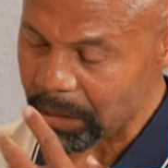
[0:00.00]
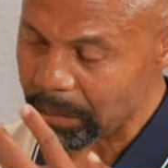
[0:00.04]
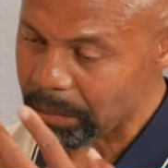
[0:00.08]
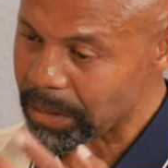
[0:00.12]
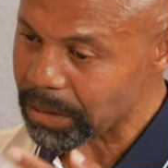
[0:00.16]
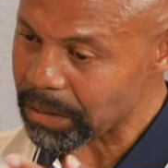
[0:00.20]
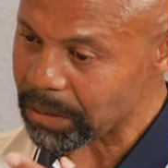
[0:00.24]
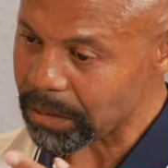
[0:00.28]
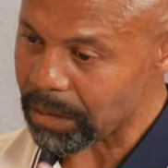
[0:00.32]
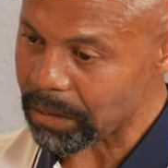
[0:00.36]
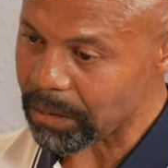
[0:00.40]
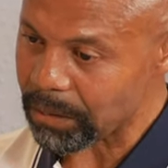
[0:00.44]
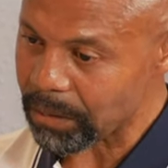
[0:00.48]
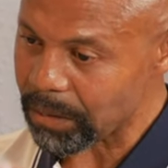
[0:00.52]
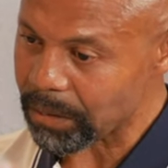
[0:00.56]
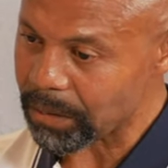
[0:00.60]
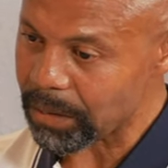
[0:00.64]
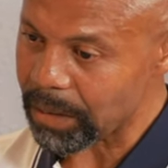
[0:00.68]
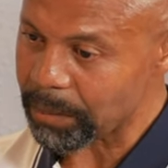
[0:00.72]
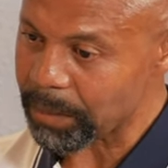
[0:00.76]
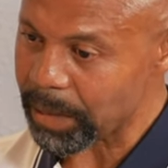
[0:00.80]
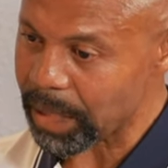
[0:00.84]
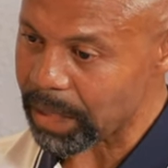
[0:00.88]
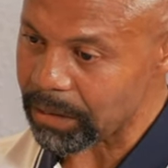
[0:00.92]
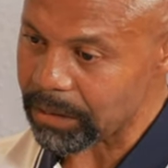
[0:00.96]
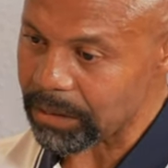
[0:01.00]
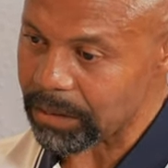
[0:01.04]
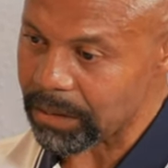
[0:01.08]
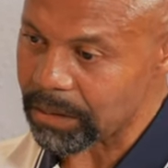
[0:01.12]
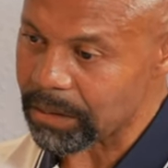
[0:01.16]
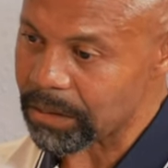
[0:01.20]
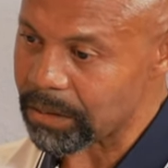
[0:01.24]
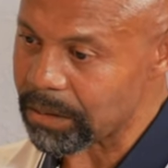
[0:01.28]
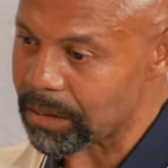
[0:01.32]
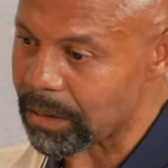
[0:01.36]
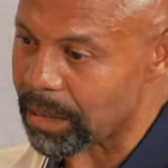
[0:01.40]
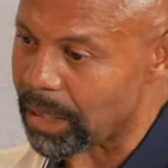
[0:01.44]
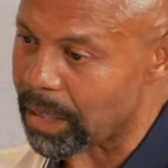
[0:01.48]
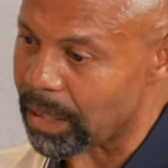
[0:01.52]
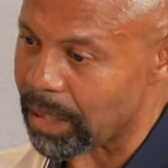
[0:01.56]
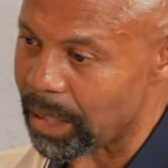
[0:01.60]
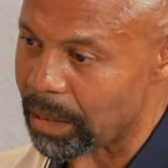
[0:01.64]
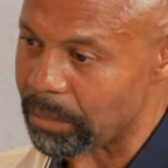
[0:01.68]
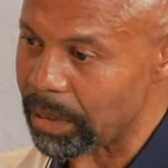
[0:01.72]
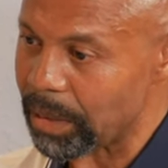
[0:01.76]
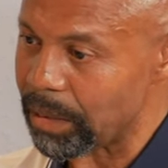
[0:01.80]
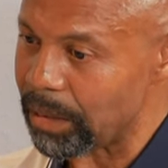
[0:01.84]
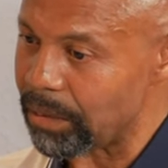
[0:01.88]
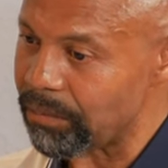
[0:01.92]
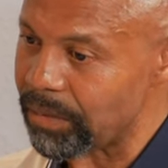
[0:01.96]
But you know, the thing about is this is that I
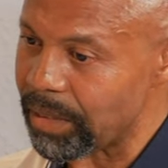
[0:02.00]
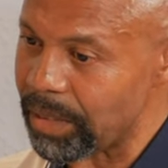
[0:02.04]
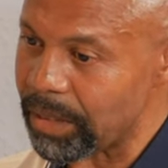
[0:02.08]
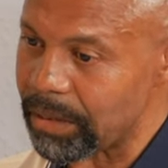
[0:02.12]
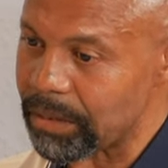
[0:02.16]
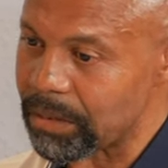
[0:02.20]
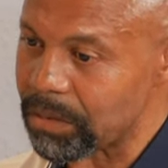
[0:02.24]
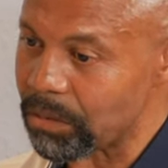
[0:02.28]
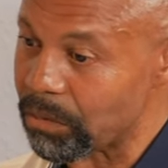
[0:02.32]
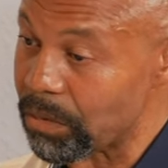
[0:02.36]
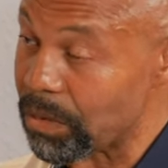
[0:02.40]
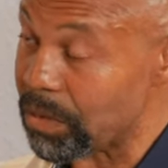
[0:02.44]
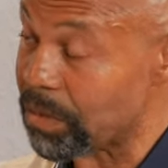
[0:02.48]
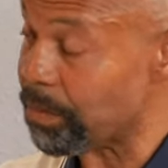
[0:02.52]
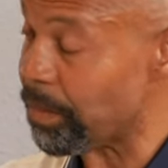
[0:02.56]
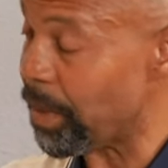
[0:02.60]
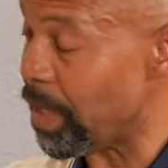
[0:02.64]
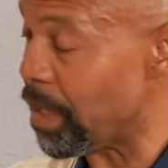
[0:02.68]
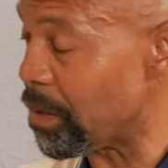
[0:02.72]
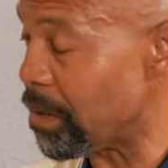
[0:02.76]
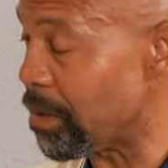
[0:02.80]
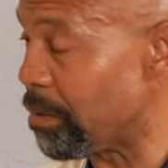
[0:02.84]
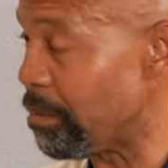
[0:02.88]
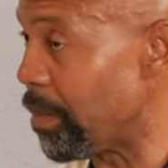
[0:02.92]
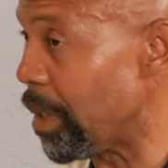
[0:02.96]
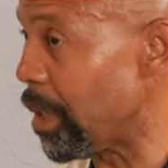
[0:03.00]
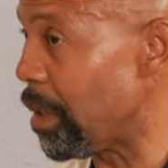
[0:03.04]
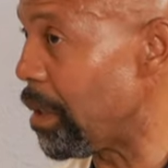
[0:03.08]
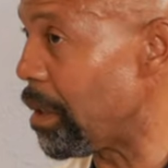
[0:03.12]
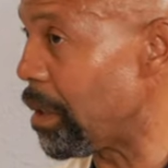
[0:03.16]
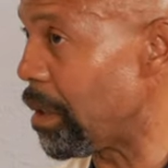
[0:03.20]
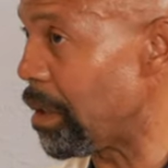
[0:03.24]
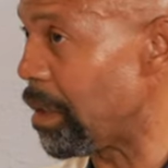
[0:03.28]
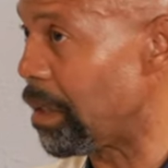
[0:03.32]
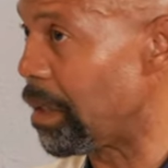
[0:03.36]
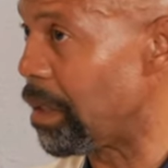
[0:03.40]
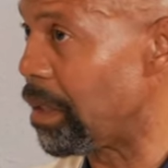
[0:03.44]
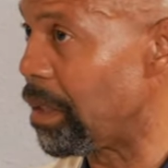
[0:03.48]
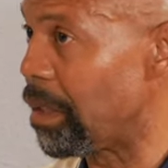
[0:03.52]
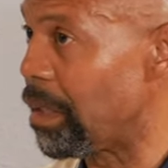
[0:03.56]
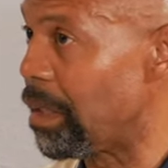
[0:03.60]
believe that it's a responsibility